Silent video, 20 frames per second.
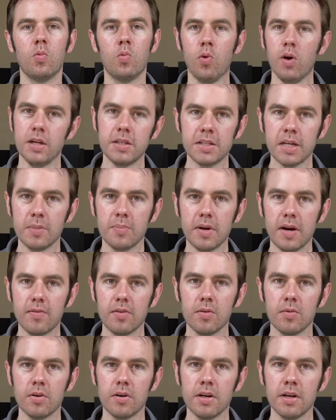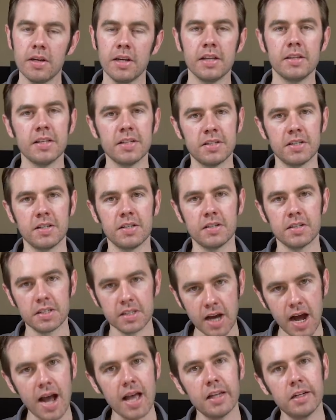What's up everyone, this is
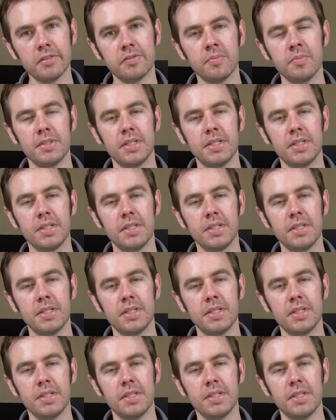Kyle from